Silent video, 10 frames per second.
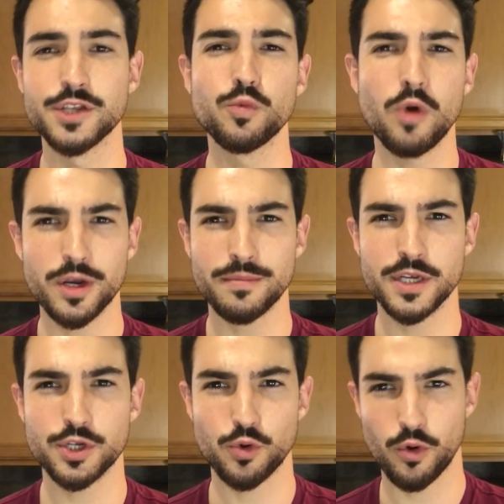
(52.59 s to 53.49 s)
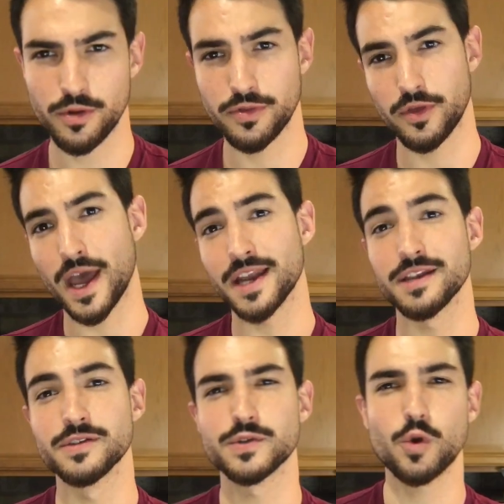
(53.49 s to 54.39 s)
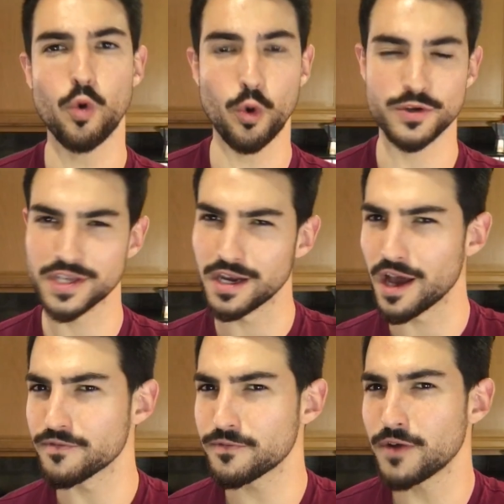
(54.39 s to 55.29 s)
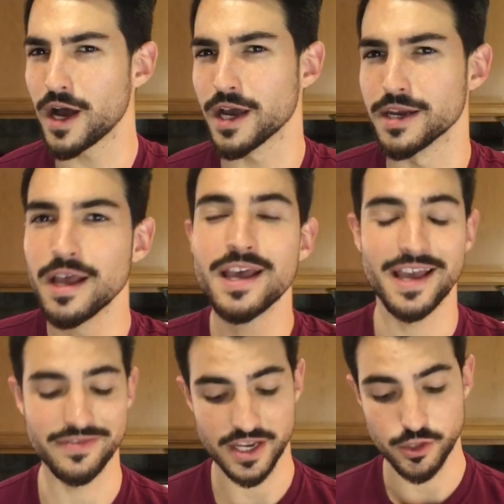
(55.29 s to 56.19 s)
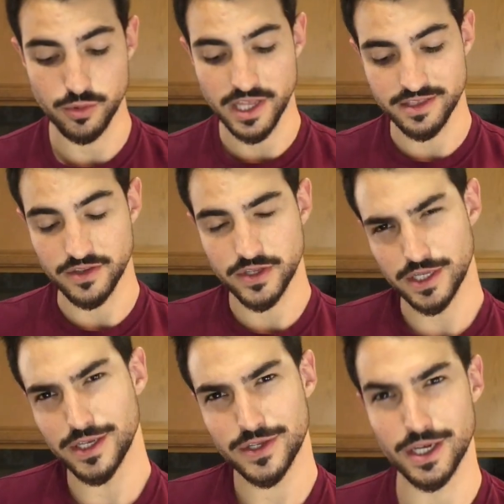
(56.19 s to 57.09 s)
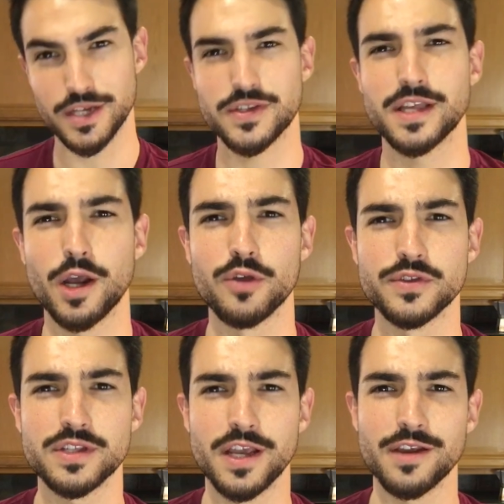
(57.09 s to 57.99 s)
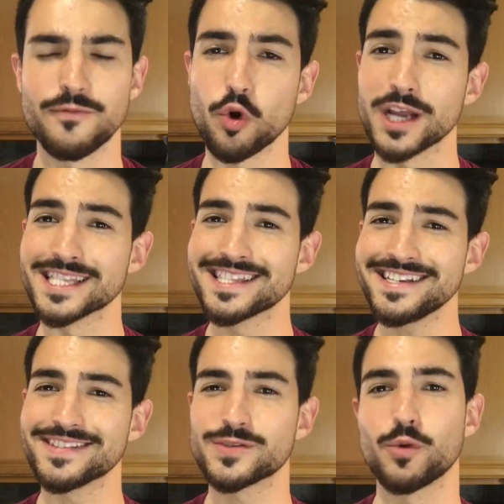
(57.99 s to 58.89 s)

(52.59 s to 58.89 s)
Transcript: and you wanna make sure that it is coarse and not fine, and that you let the seasoning stay on the steak for at least